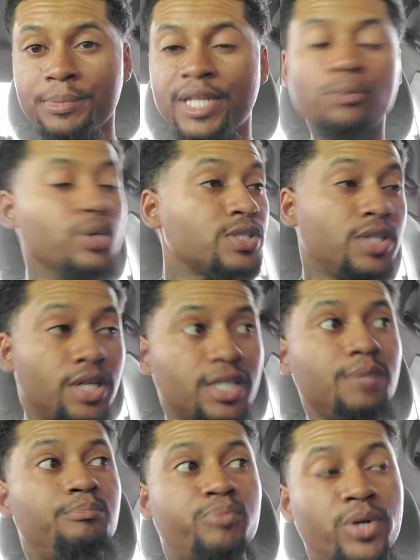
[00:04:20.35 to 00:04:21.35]
It was
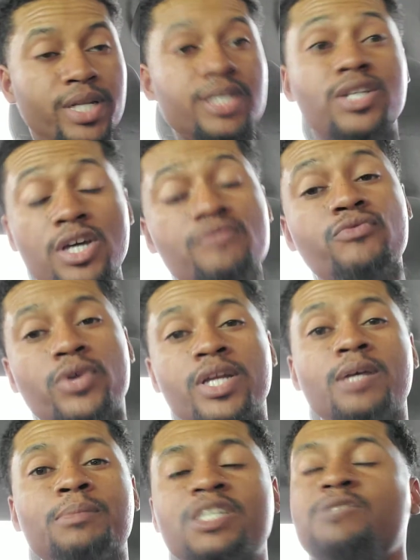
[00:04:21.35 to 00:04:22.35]
looking pretty good for
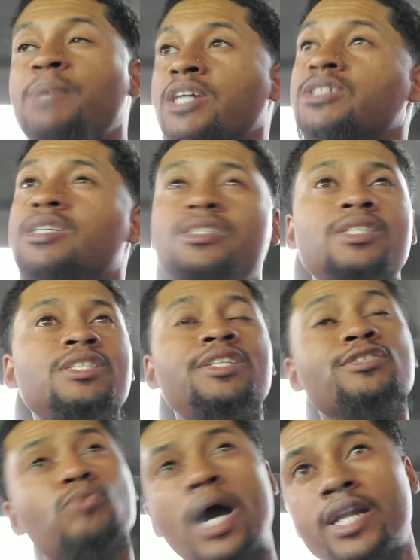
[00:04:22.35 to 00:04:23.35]
him, especially since
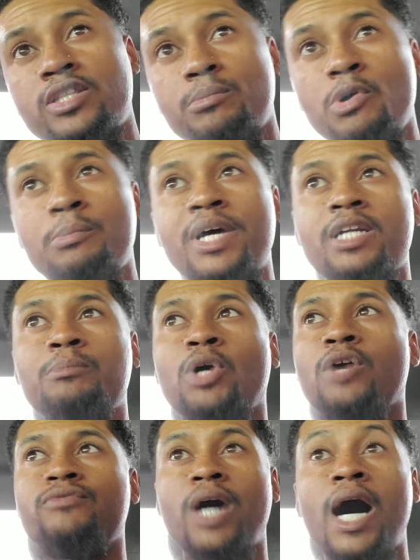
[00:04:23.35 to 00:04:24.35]
he's riding the momentum
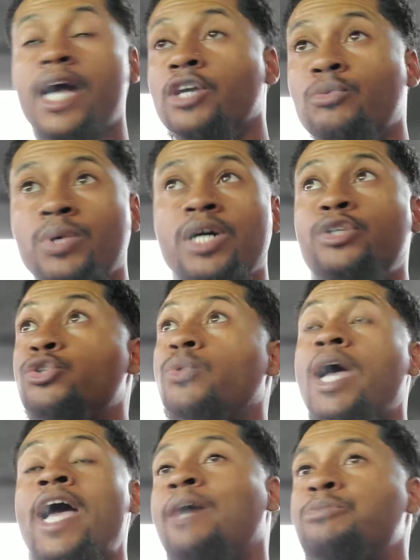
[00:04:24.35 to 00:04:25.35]
off Iowa, New
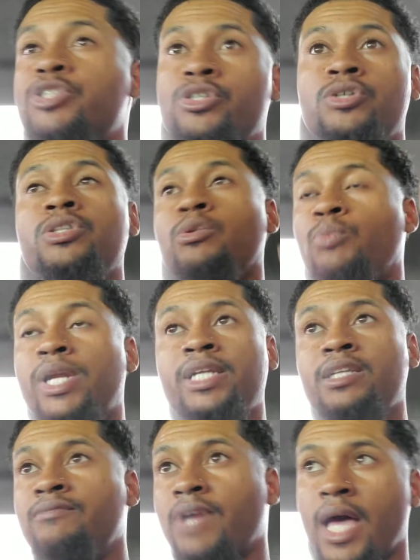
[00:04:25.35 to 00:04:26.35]
Hampshire, then winning
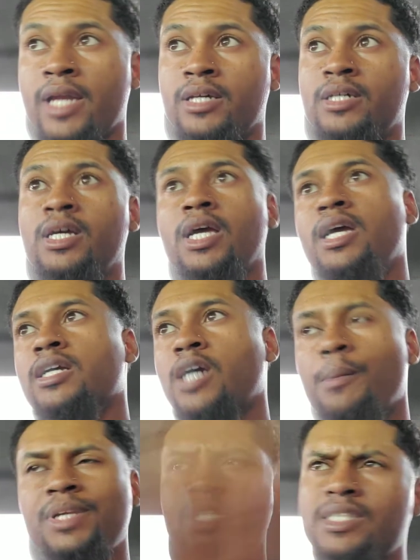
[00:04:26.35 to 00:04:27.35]
Nevada,
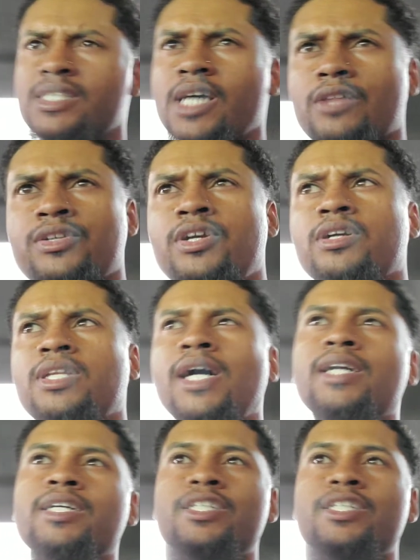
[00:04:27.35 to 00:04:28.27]
coming into South Carolina.